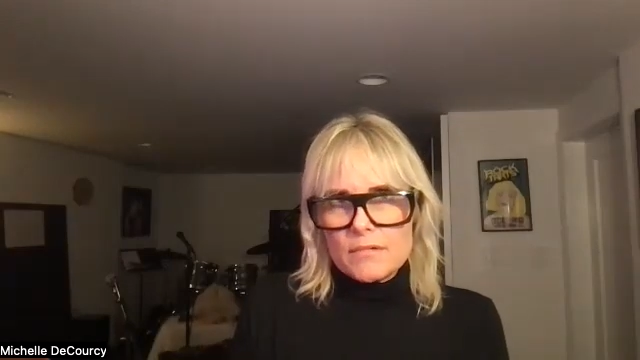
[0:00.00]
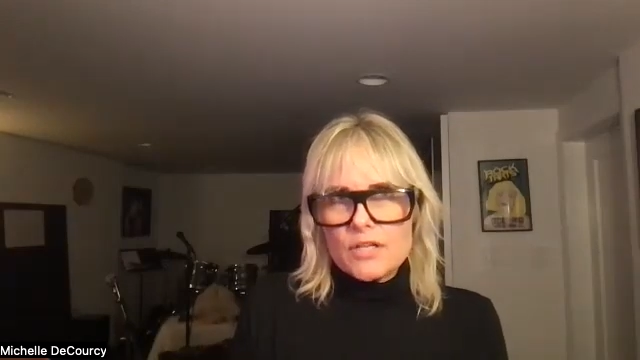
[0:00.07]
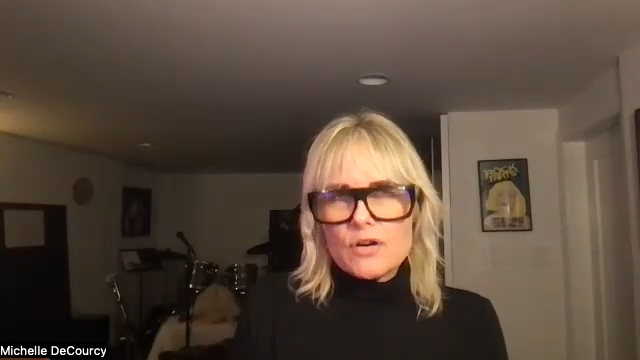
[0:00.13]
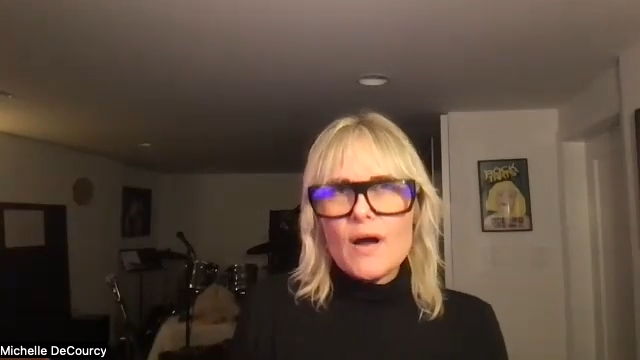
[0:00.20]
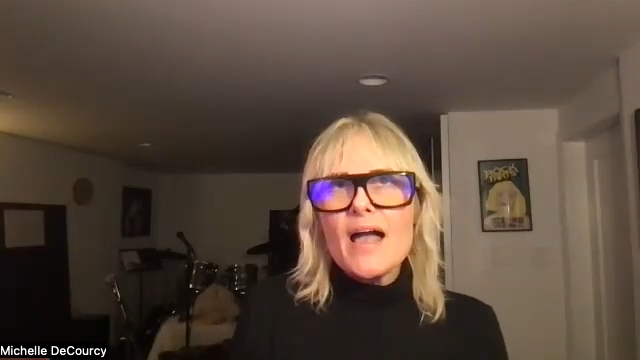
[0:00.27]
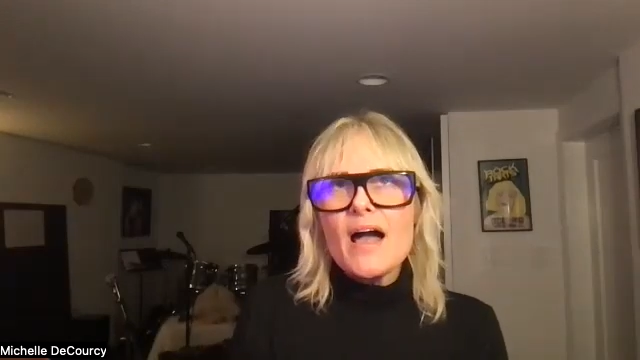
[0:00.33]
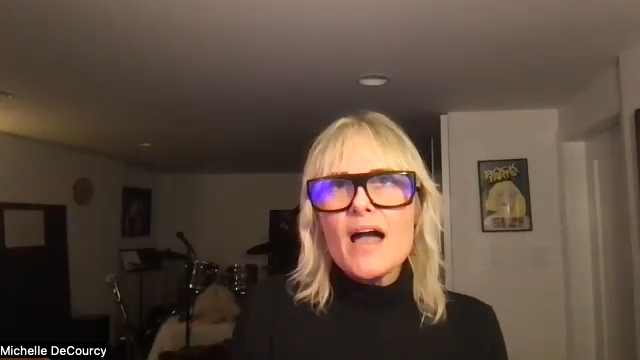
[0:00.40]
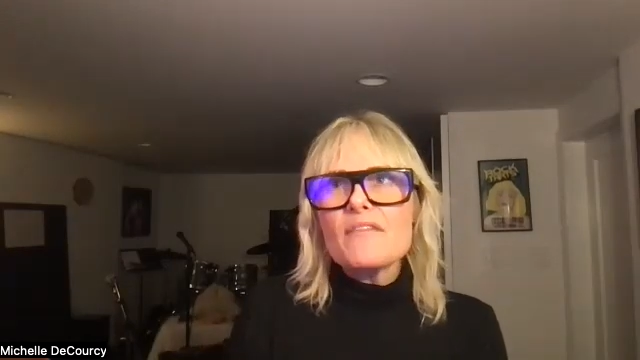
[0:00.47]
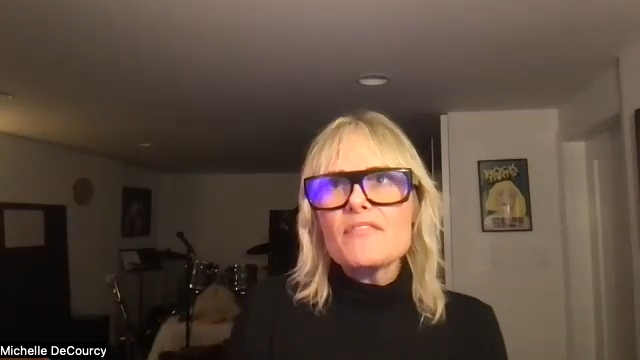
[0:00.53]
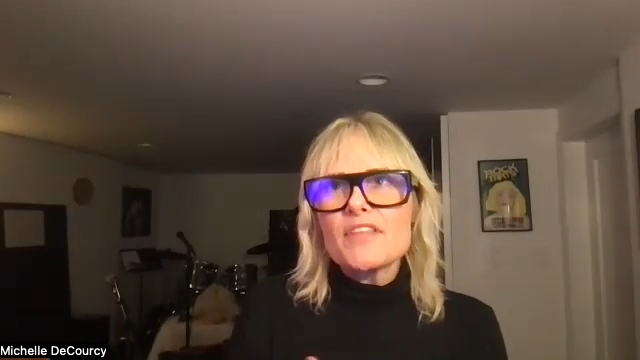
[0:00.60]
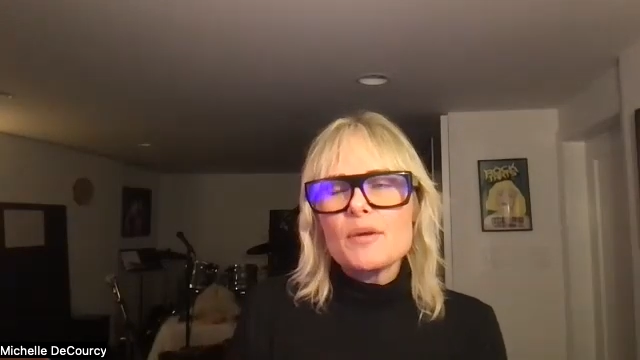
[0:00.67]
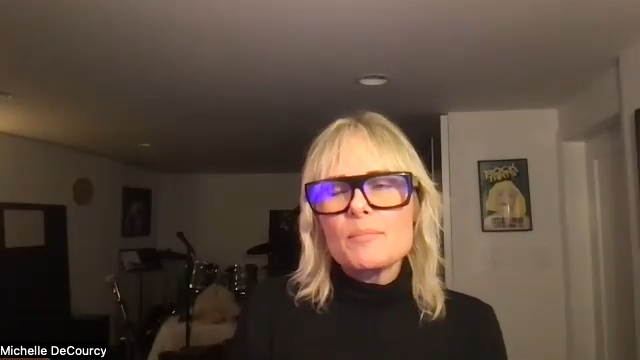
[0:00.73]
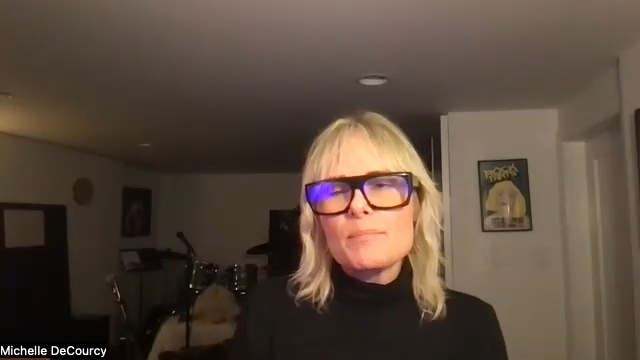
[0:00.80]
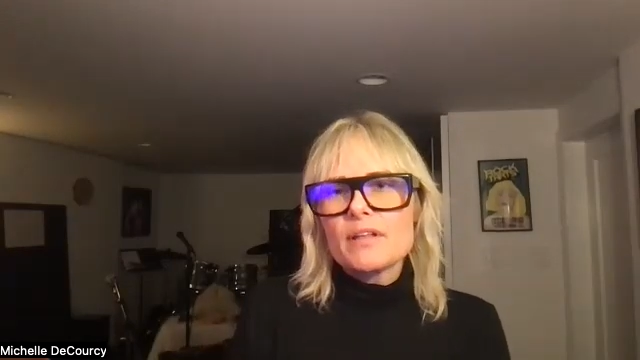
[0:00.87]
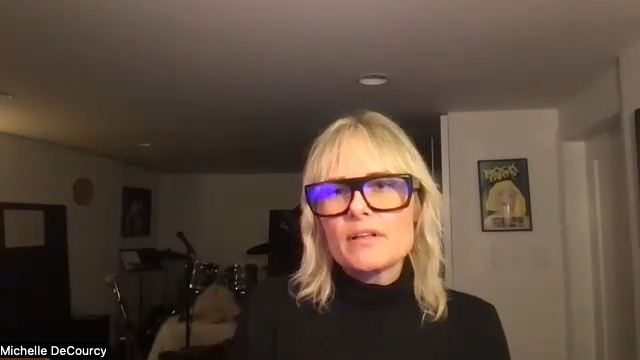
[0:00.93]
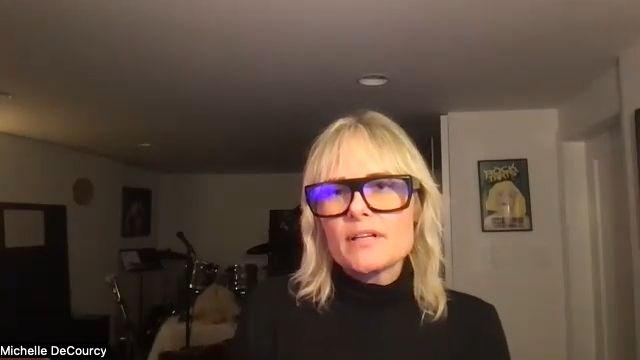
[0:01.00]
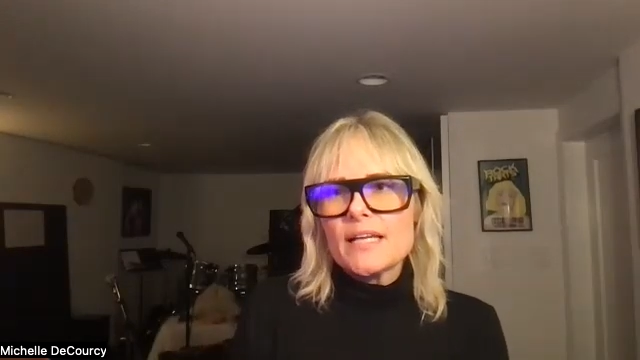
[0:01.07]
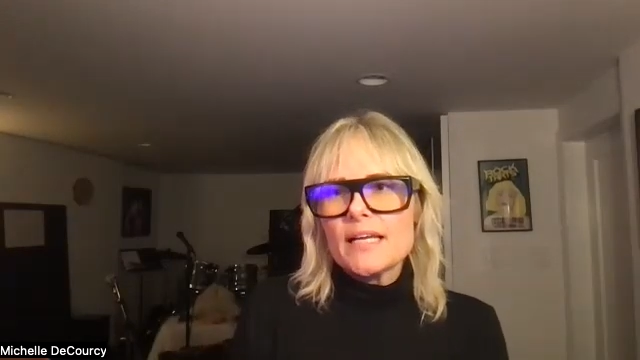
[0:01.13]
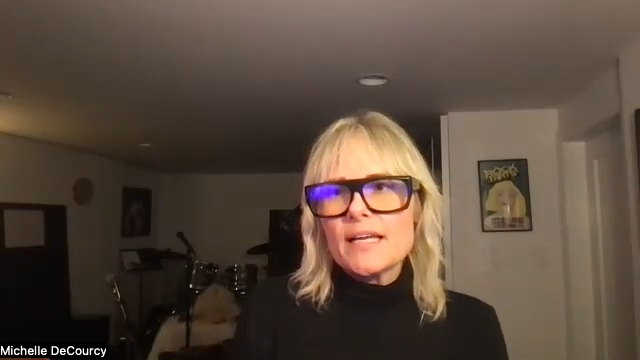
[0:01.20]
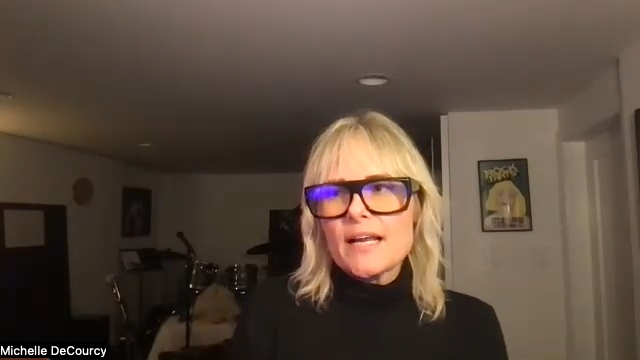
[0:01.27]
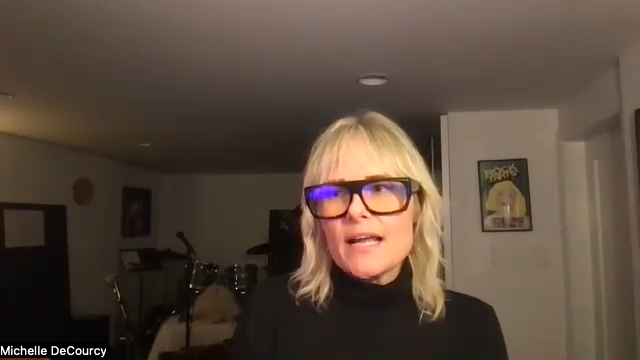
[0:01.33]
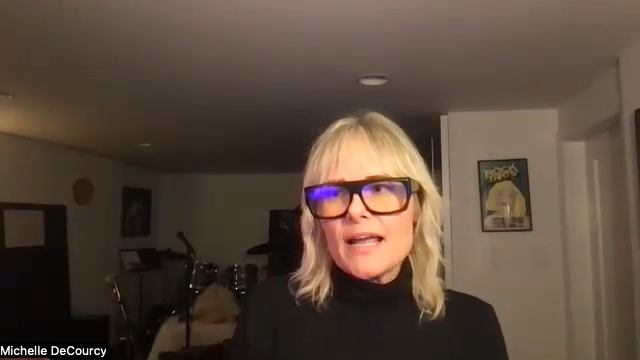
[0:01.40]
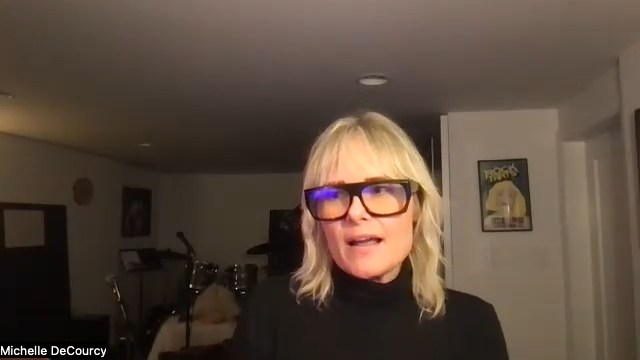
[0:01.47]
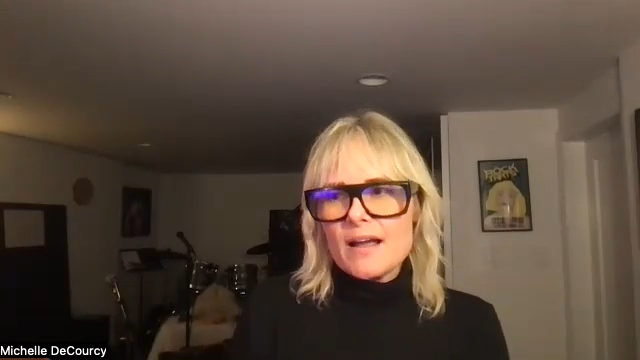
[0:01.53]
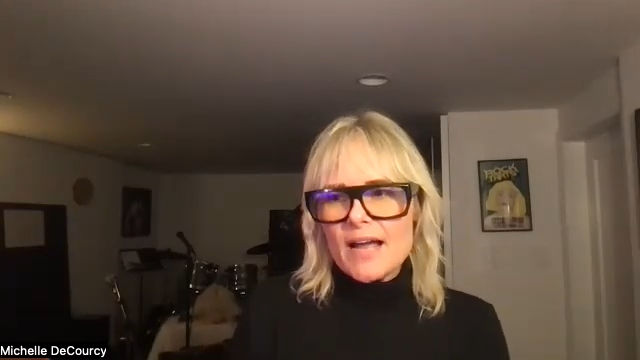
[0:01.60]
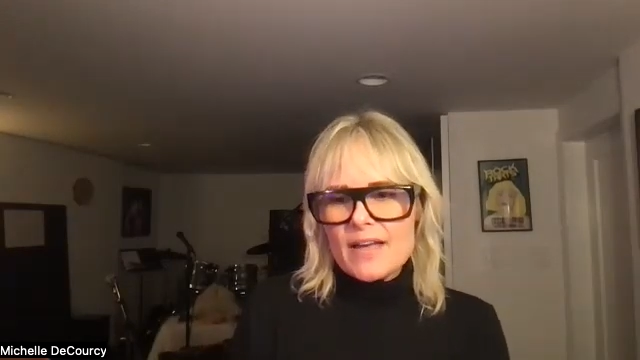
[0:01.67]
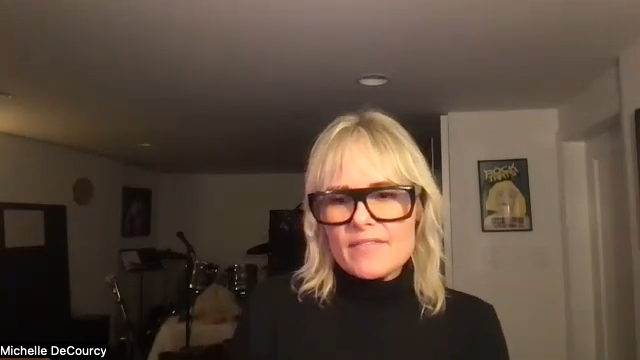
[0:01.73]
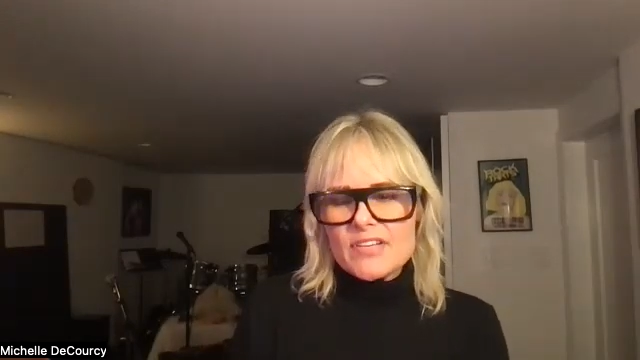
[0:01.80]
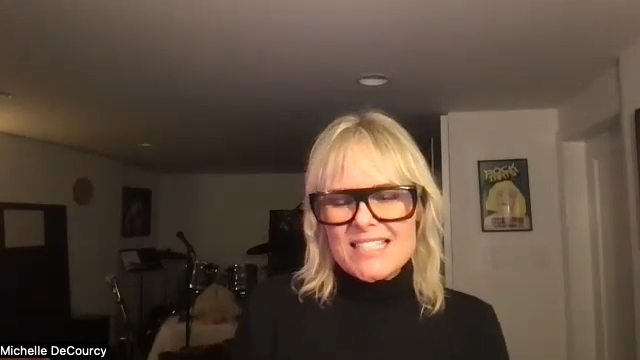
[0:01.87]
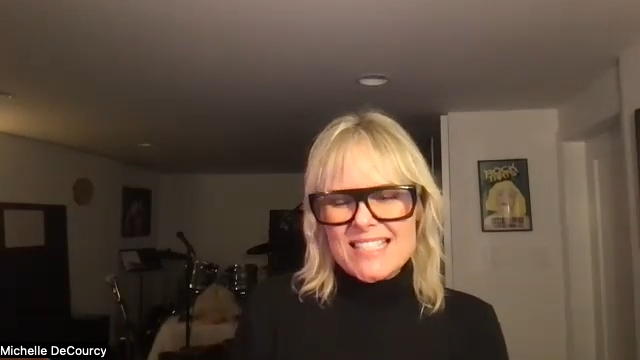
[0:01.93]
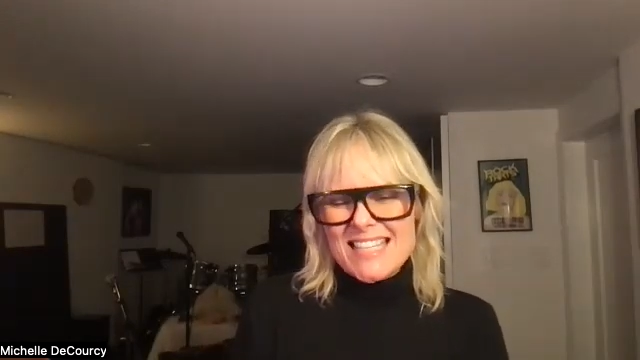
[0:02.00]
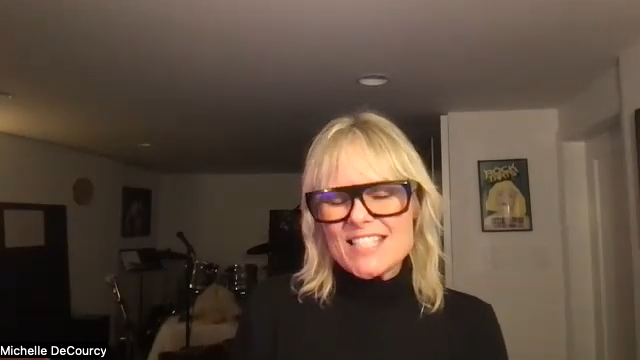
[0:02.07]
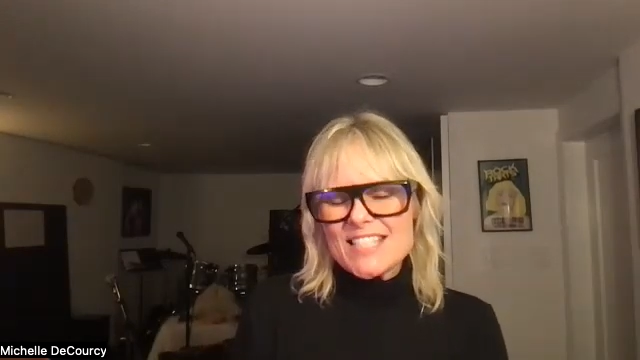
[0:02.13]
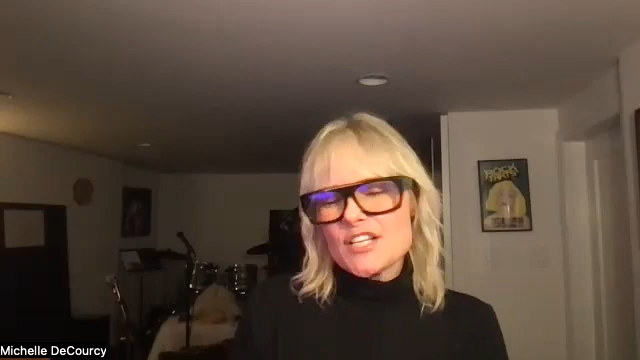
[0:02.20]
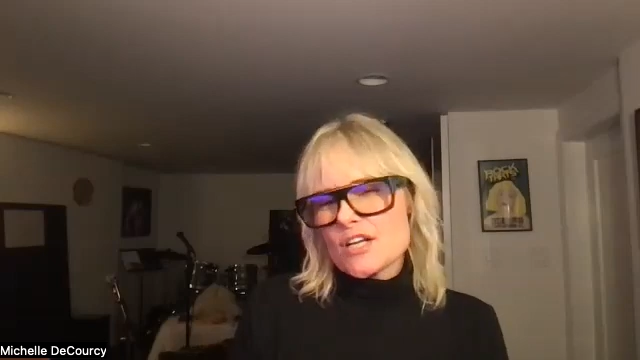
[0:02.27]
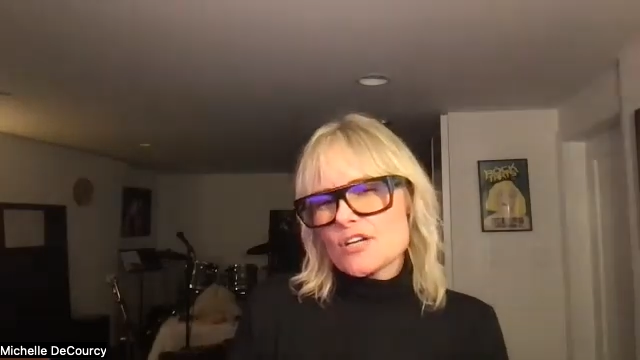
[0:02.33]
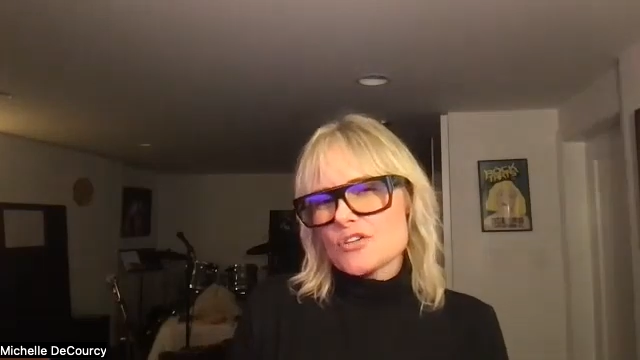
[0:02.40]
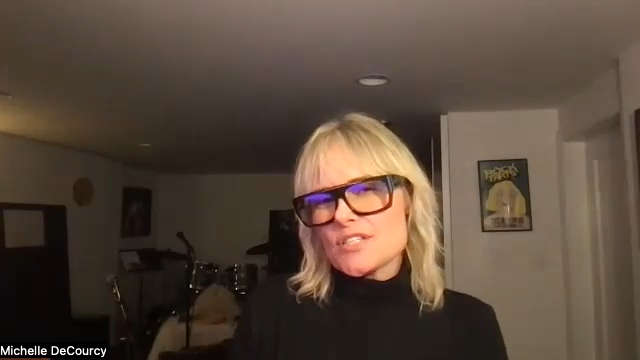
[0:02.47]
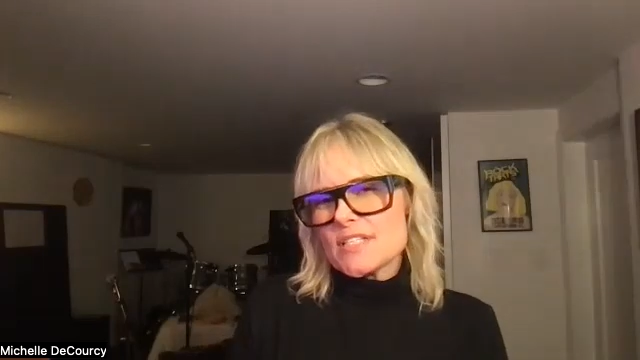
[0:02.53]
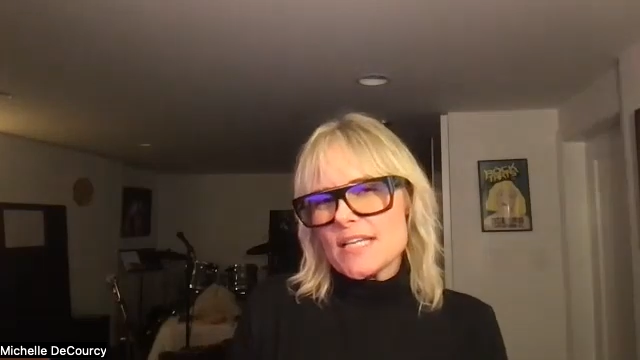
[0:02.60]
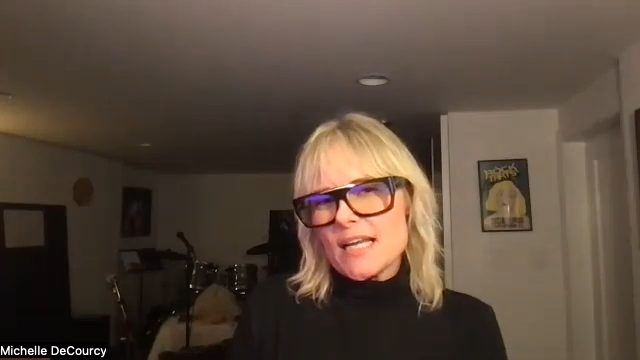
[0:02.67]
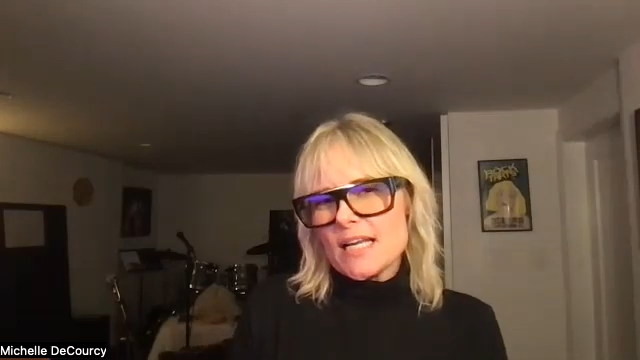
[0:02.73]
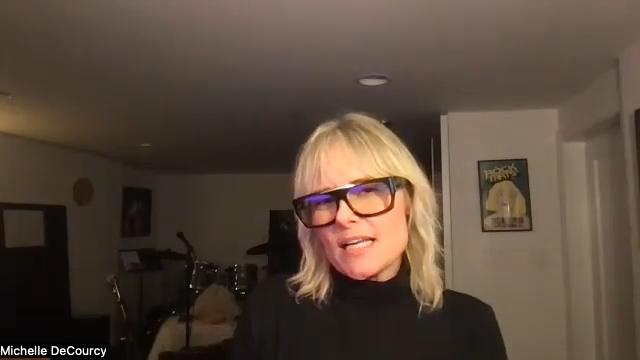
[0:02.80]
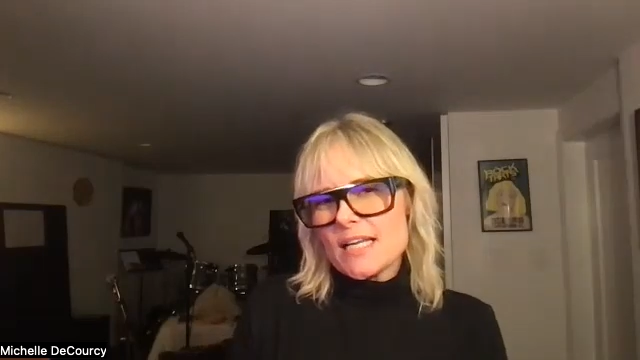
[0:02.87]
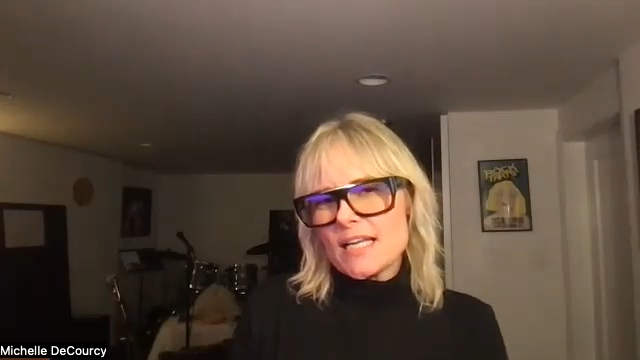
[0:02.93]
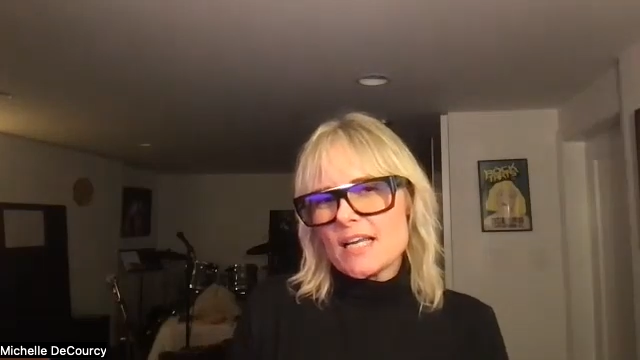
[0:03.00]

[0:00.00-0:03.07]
I have the ability, and I have a decent understanding,